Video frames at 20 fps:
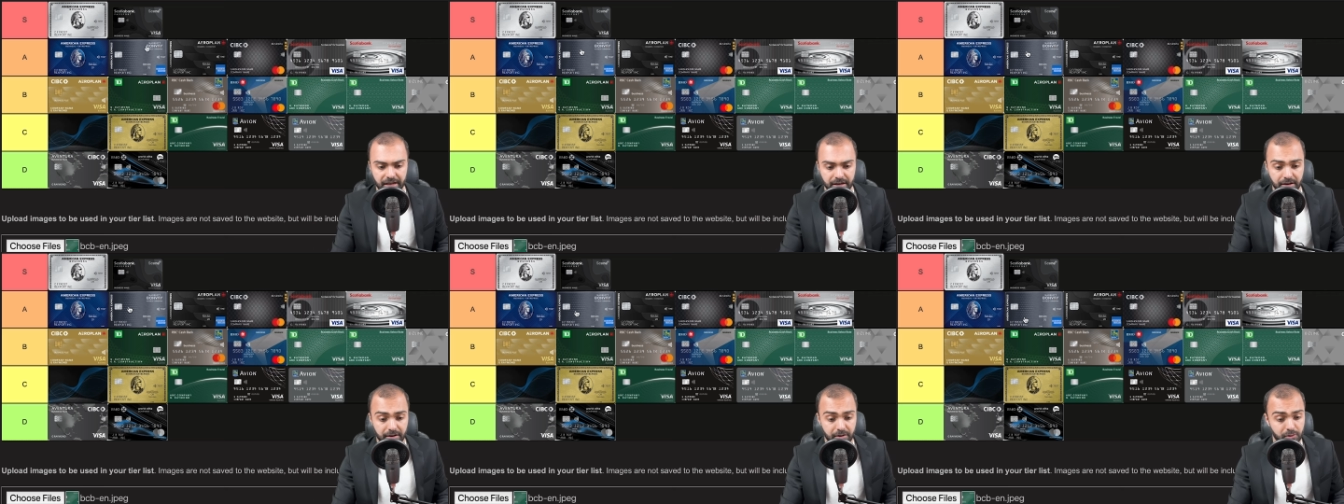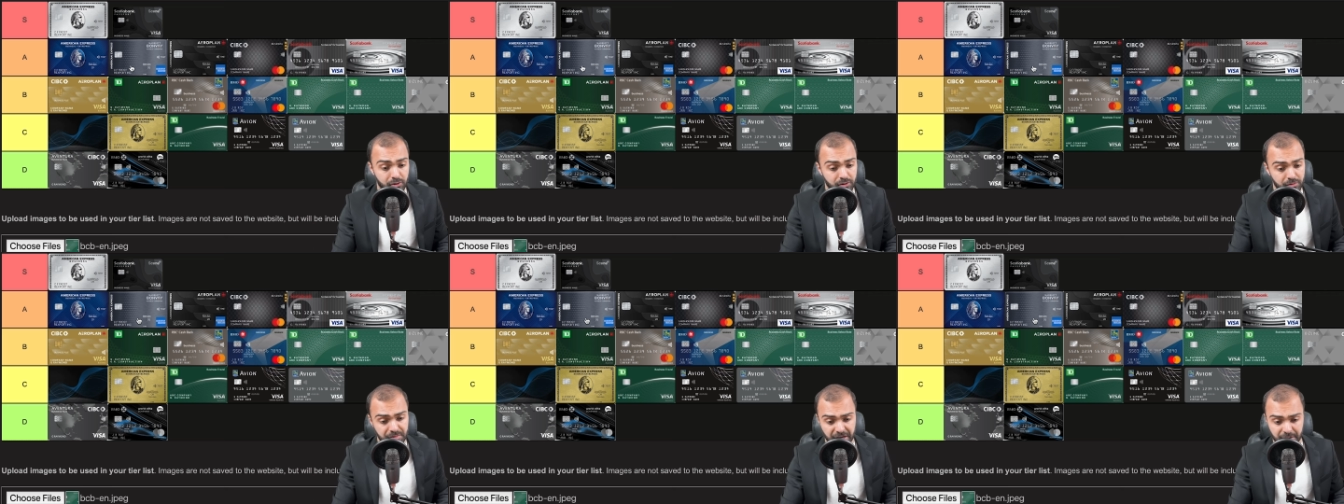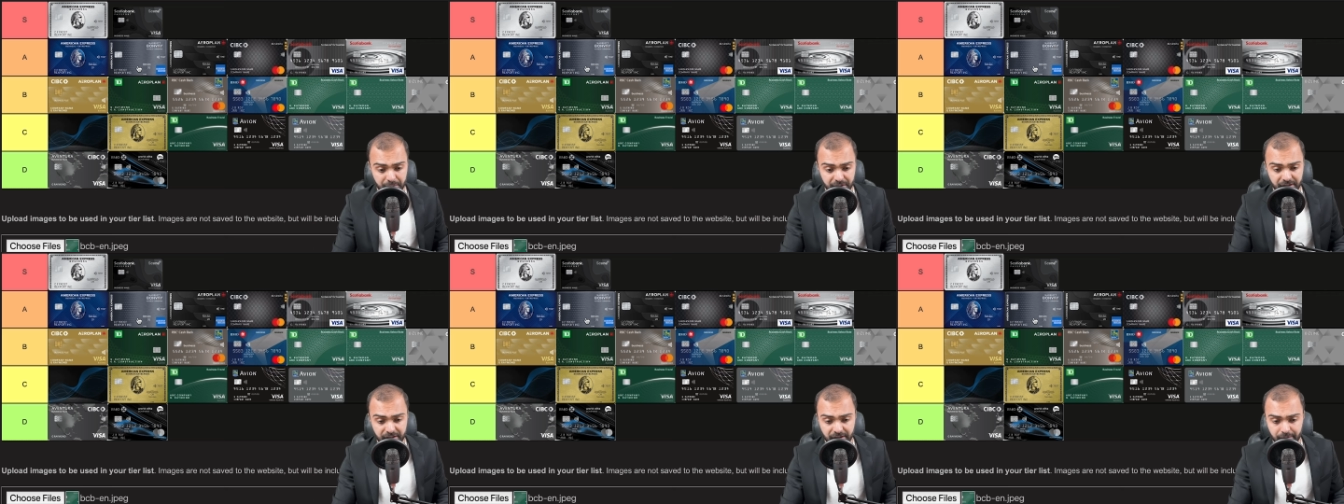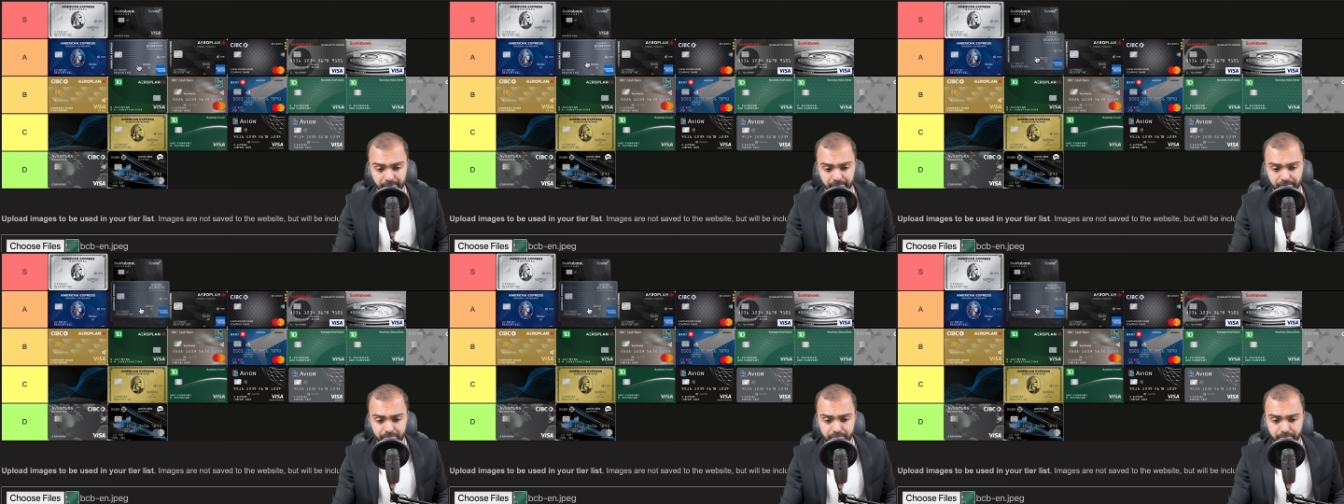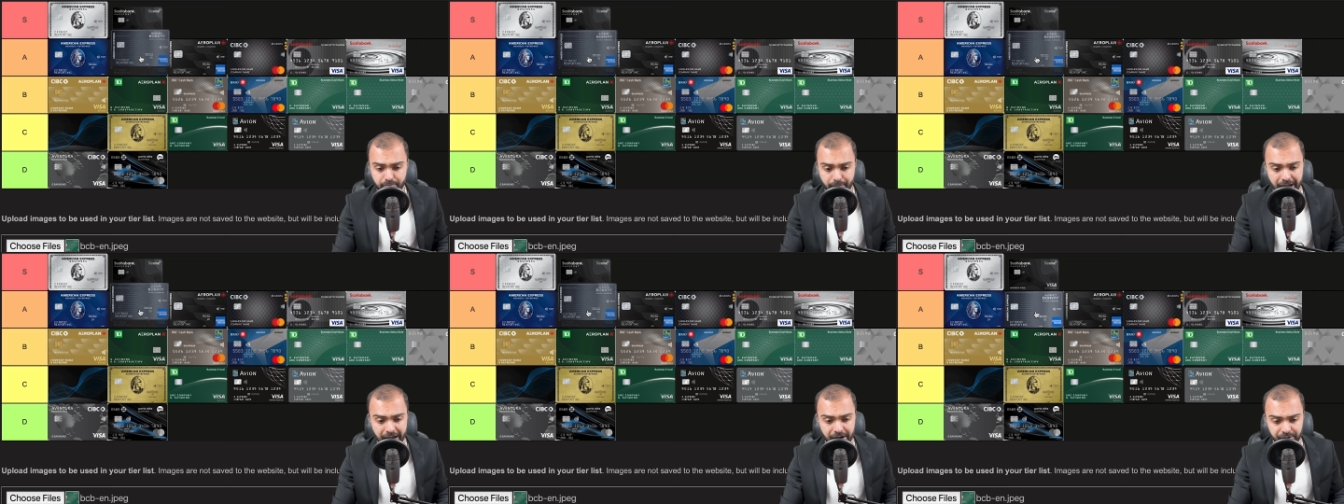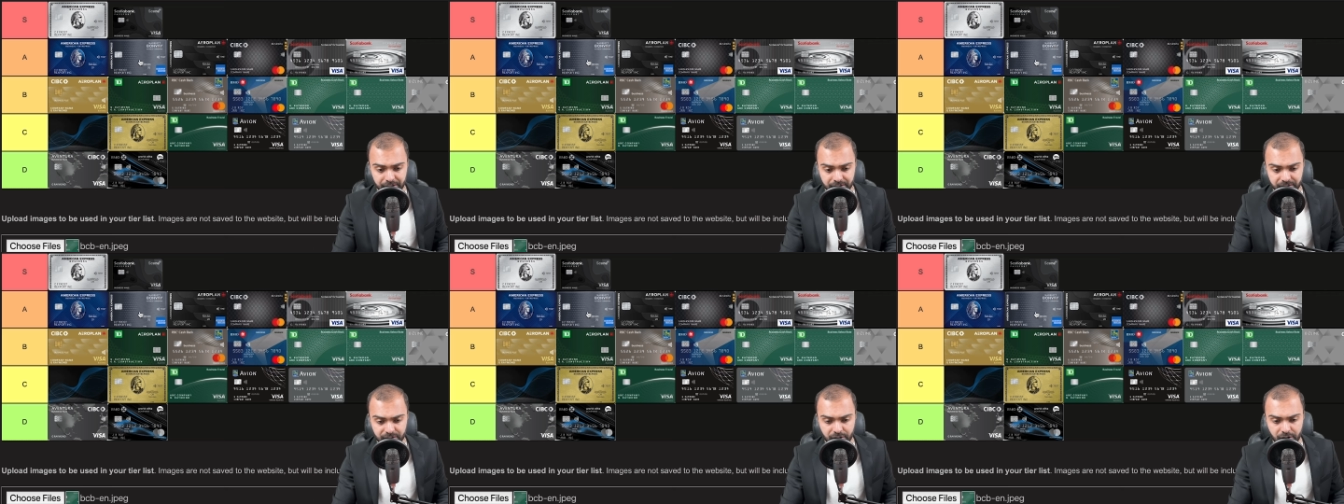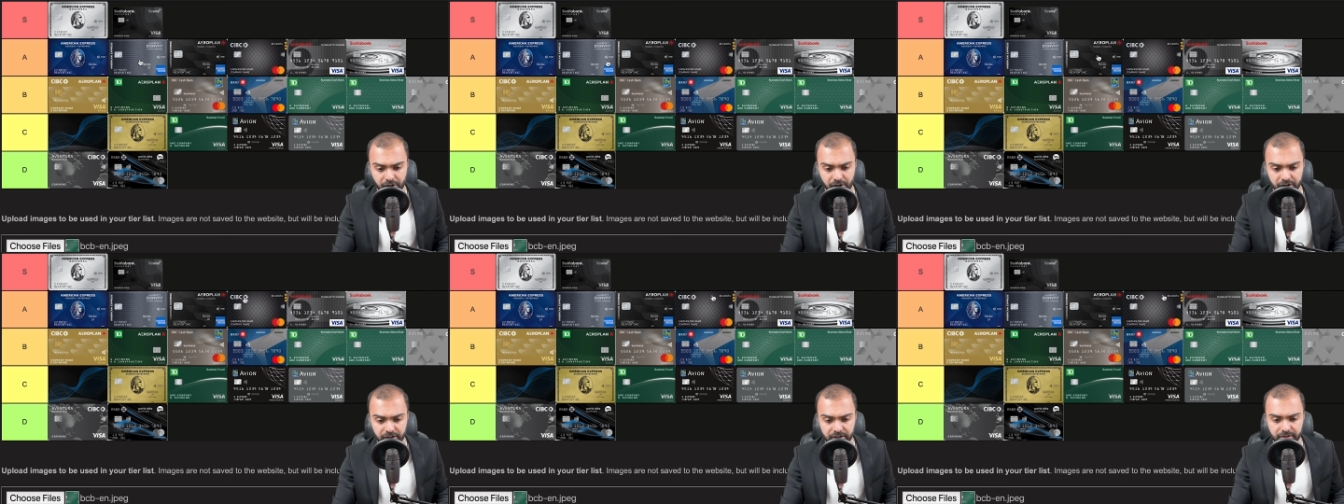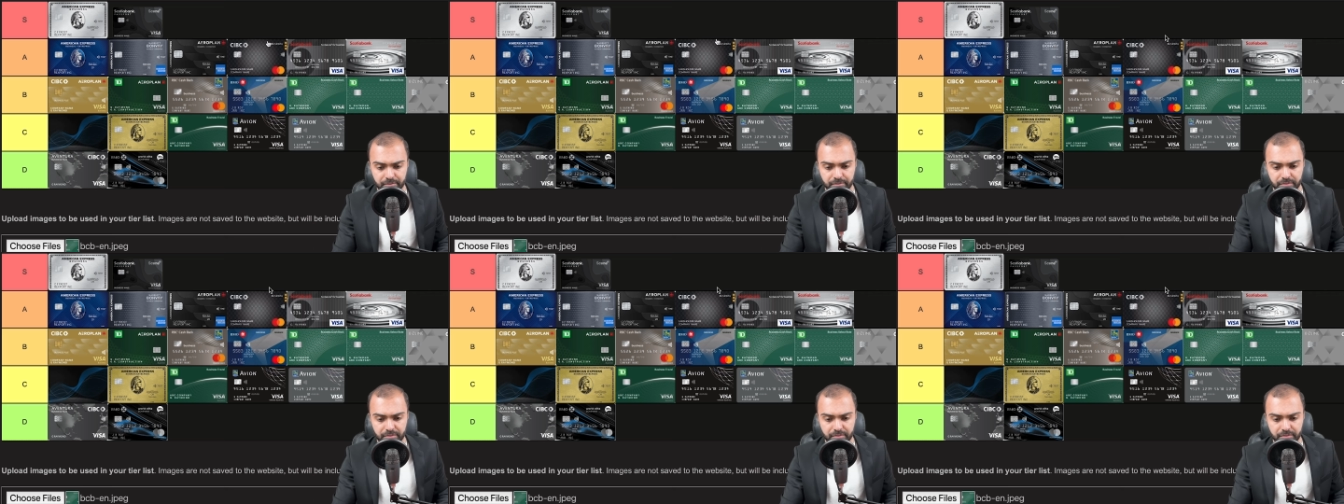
or maybe the Marriott card.